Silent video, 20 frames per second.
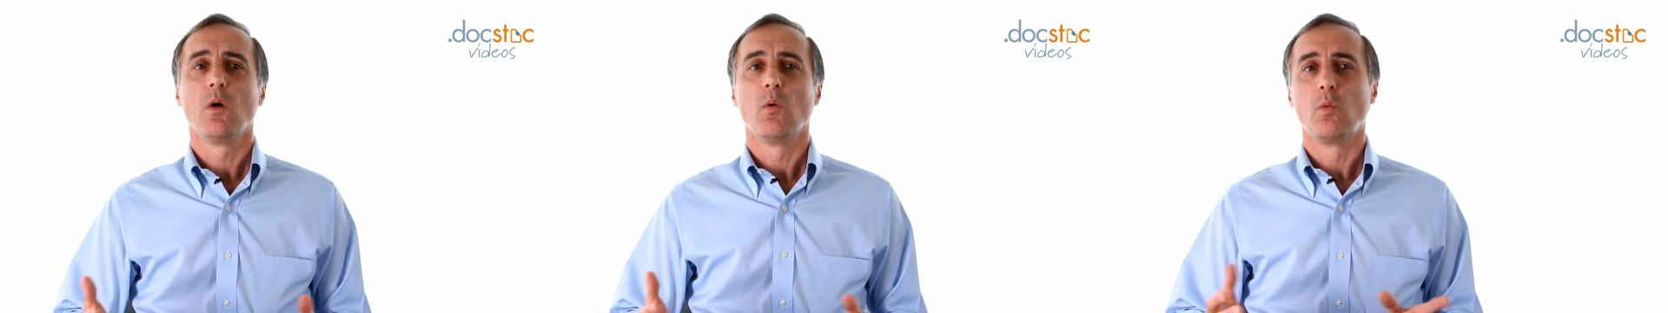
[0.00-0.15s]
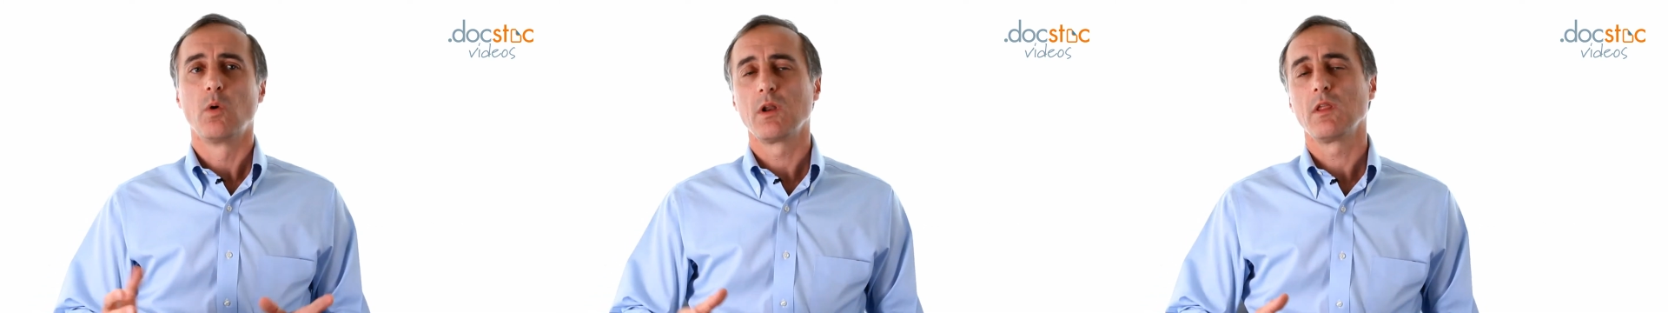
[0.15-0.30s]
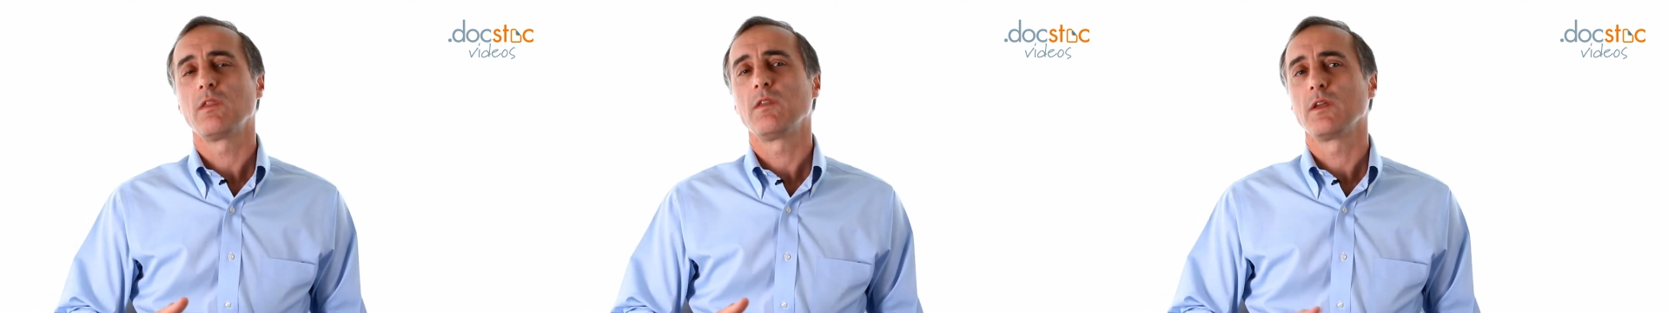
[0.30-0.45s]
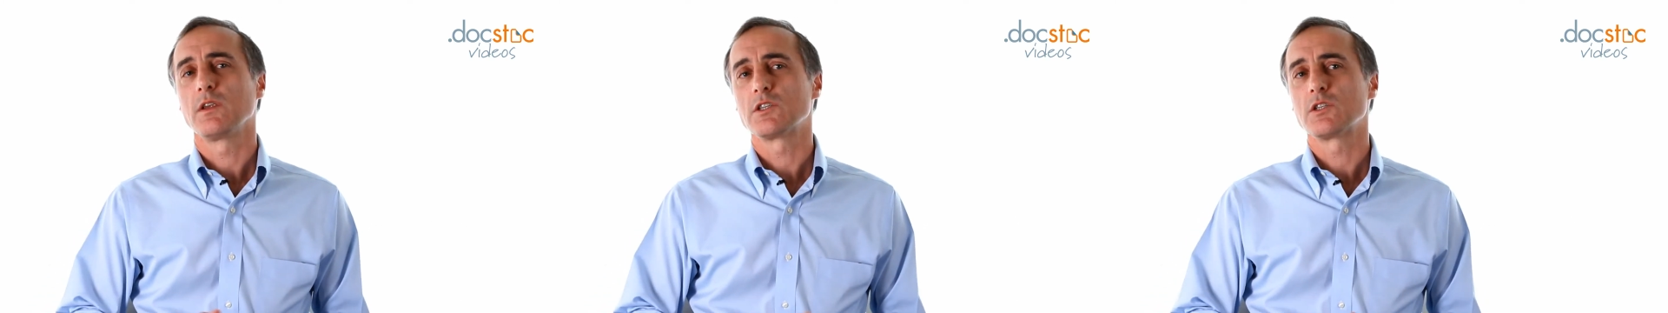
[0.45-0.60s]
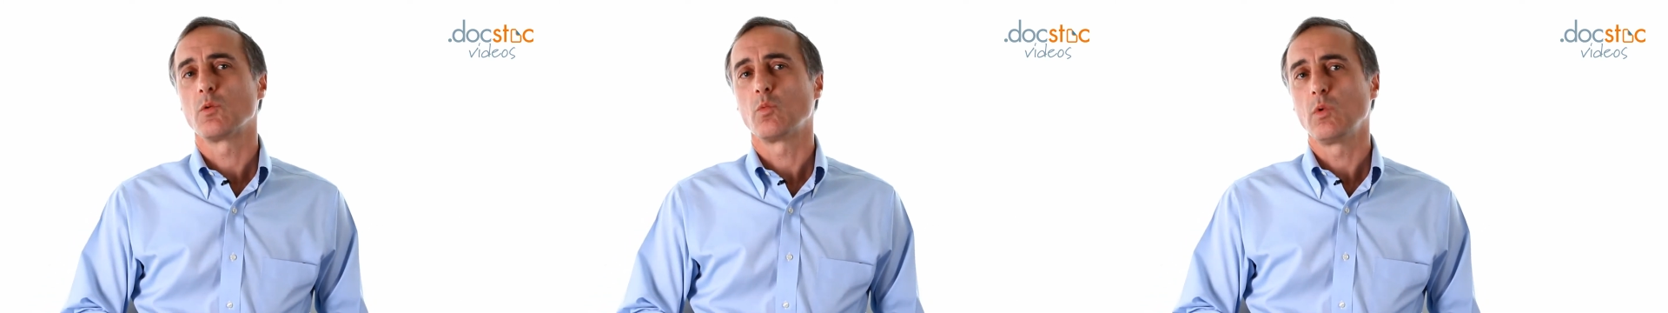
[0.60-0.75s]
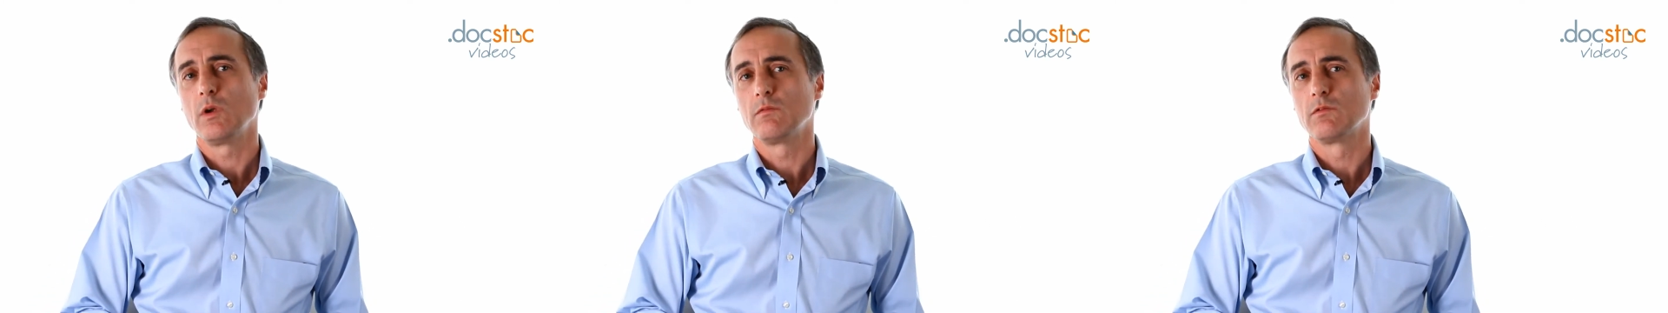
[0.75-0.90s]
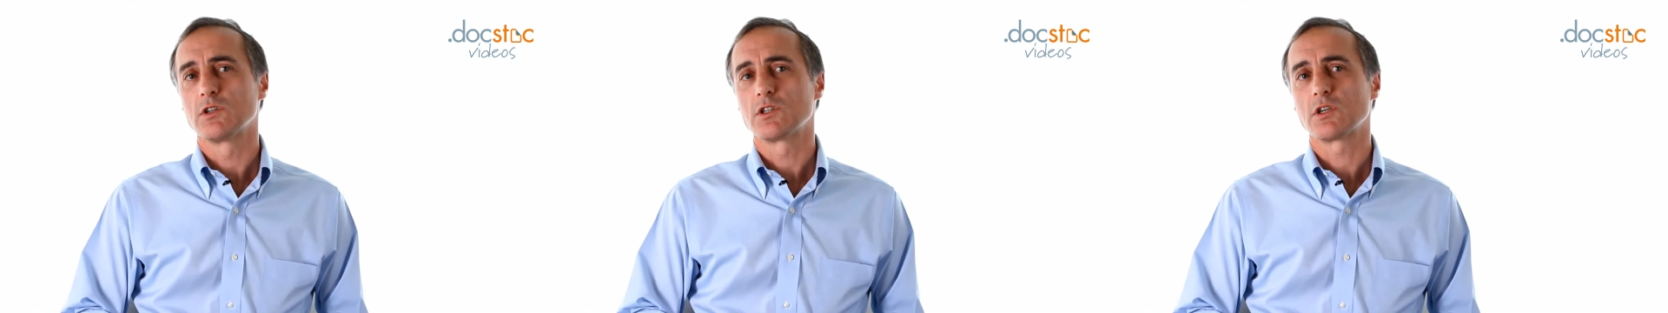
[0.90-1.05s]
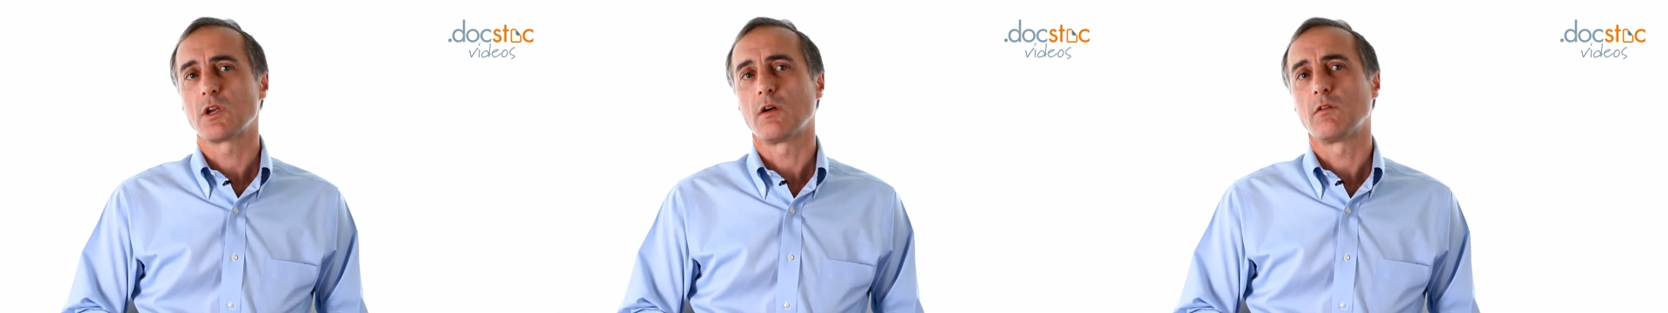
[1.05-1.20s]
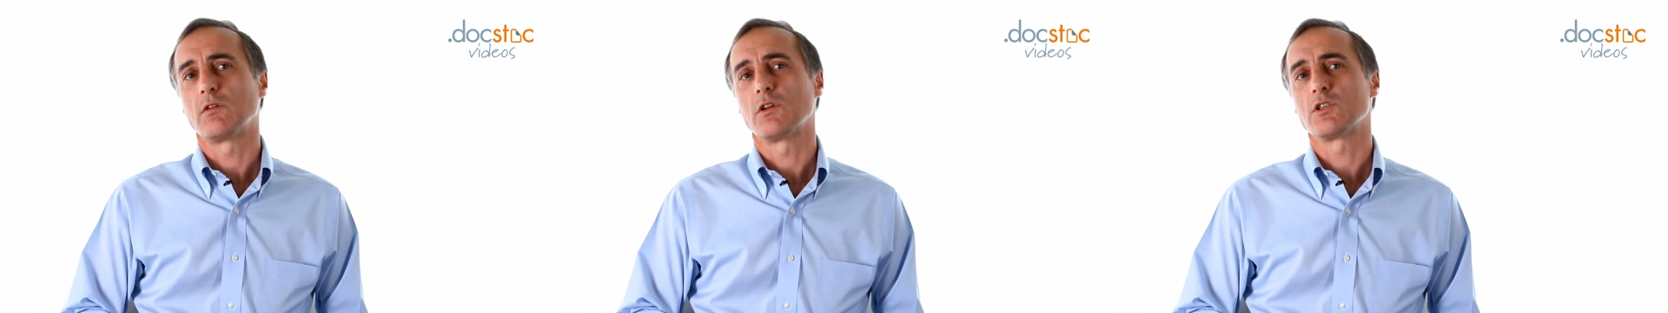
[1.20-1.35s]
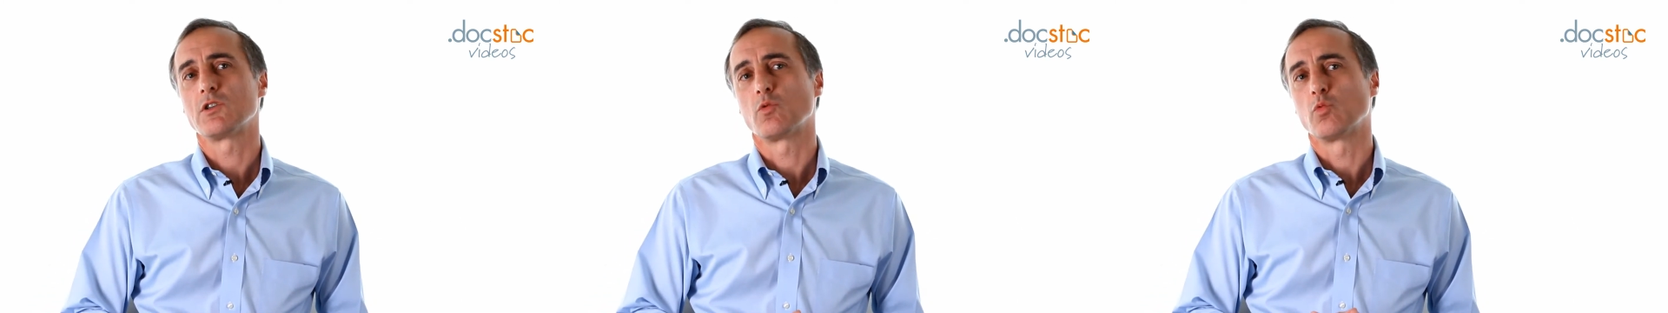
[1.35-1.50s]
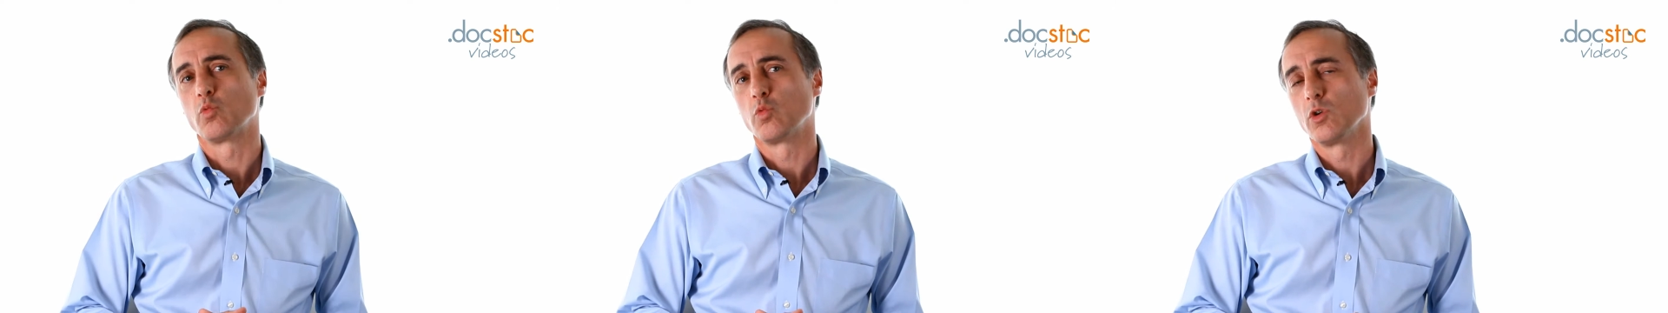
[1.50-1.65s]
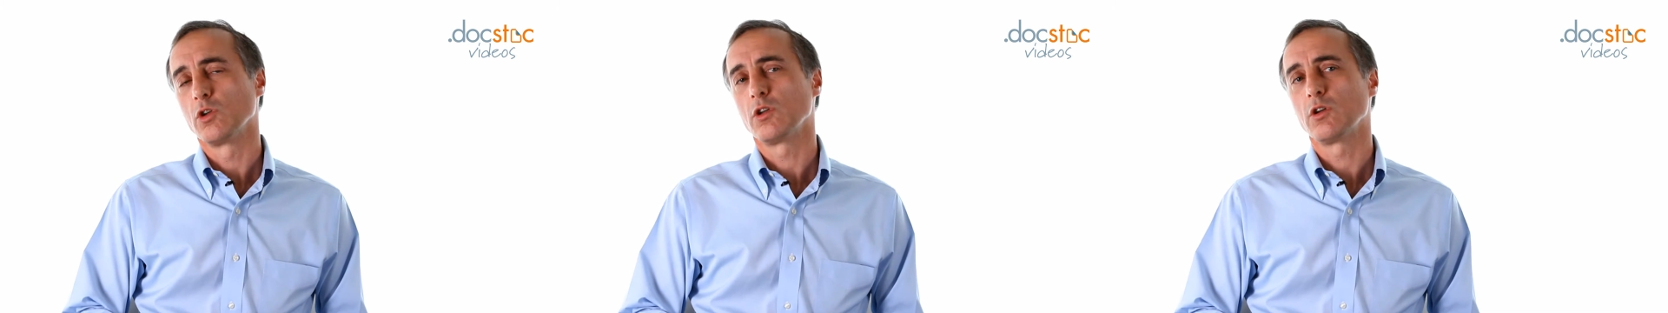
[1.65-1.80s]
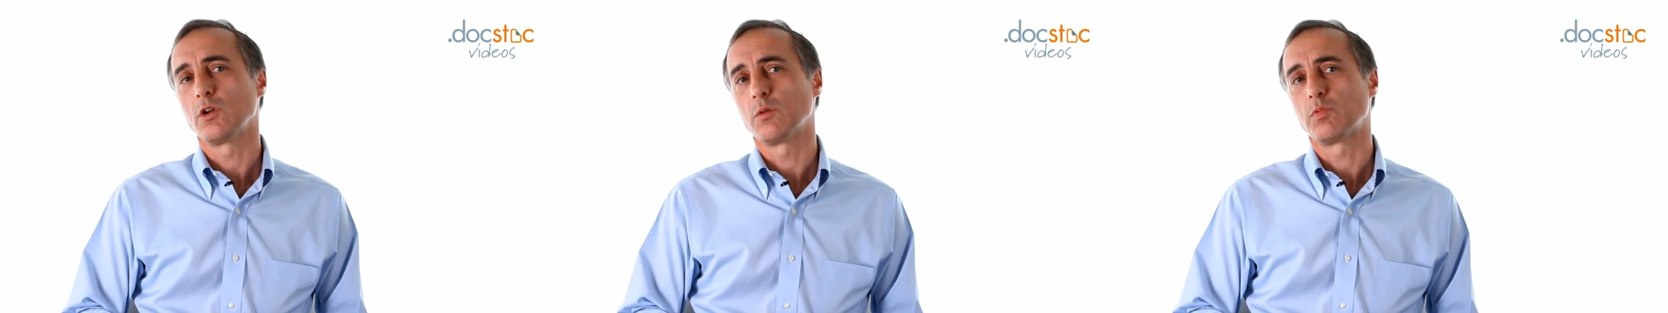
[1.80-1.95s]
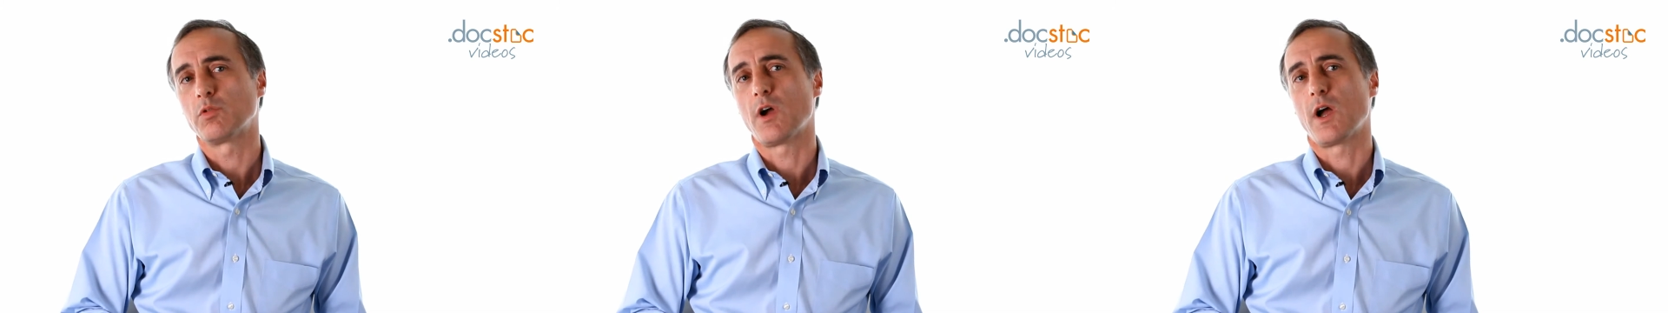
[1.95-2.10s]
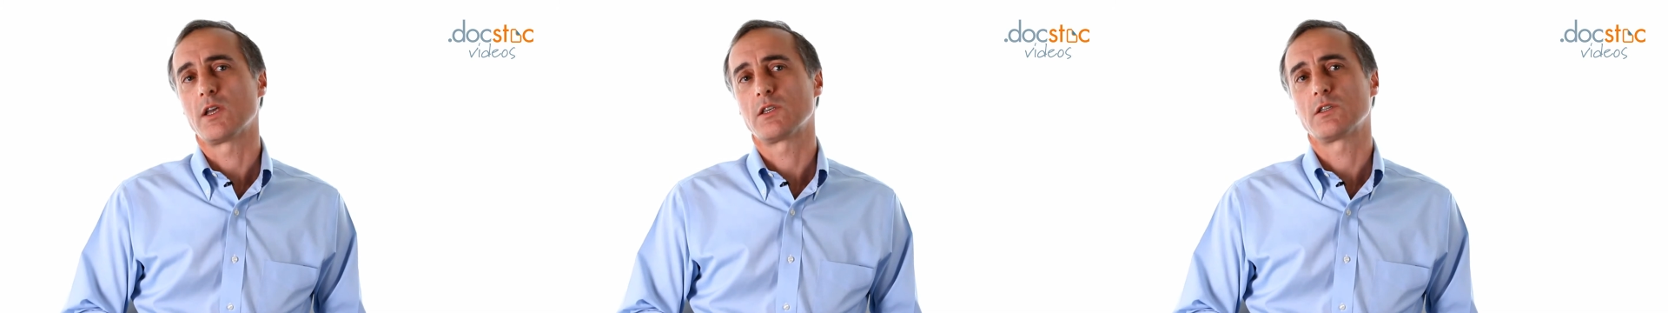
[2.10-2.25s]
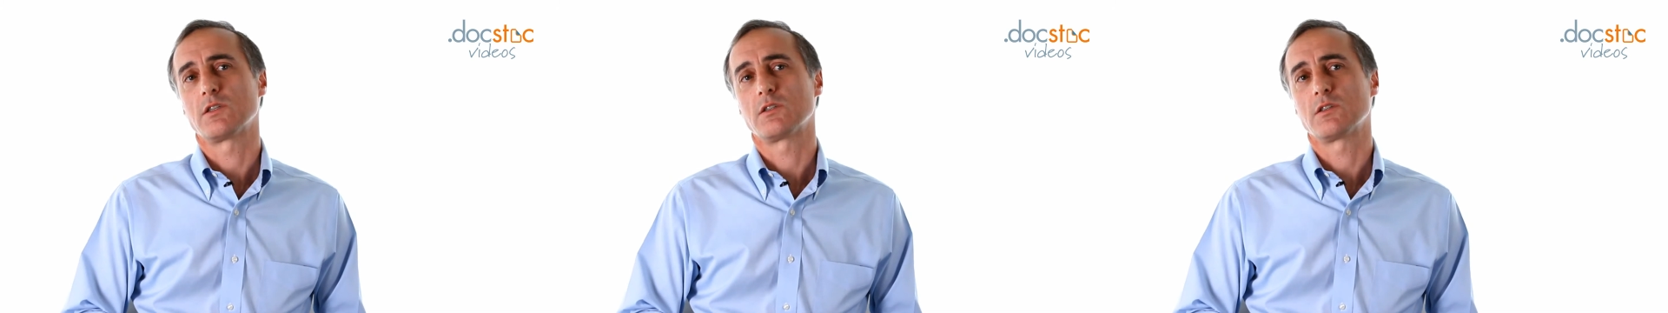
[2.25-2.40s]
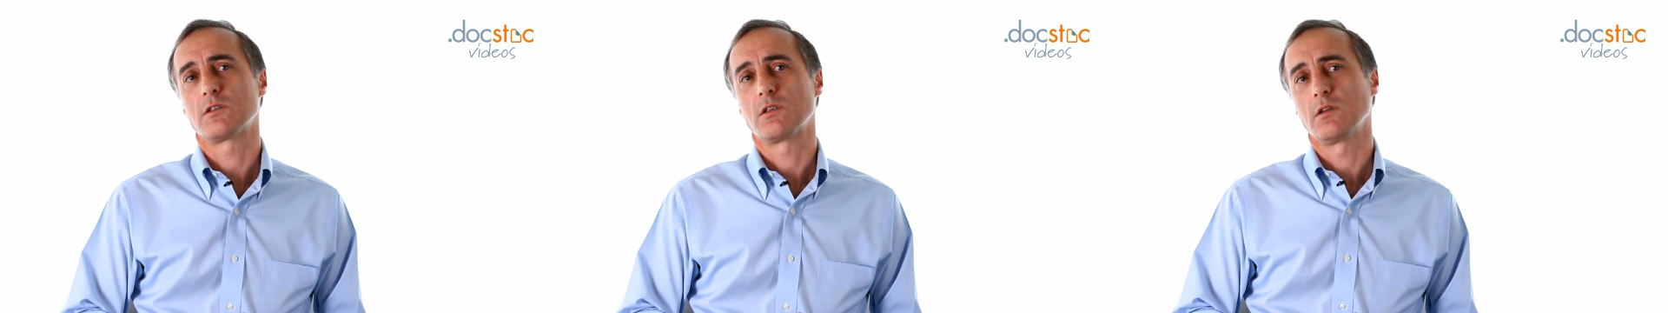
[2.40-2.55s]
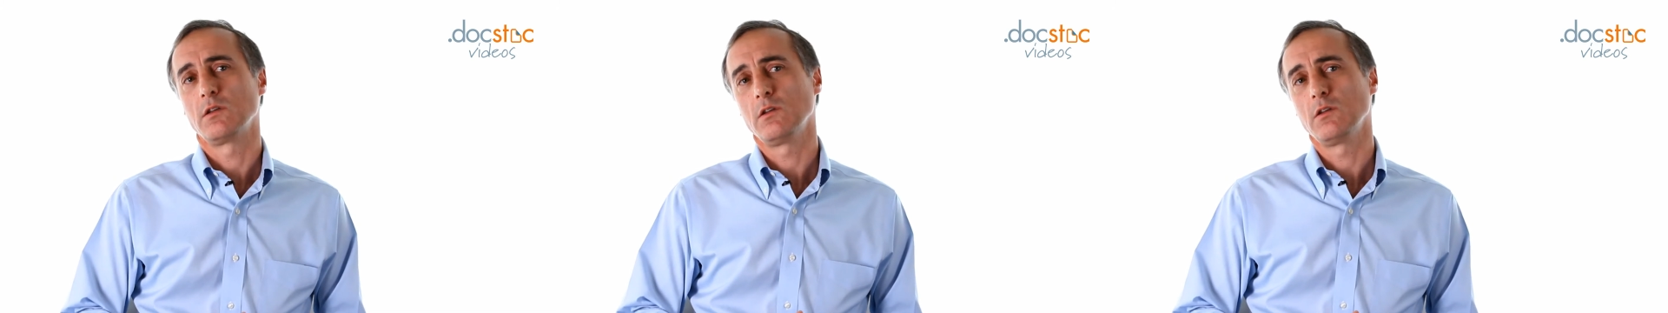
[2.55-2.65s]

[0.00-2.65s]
One of the things that we've discovered is a really good process to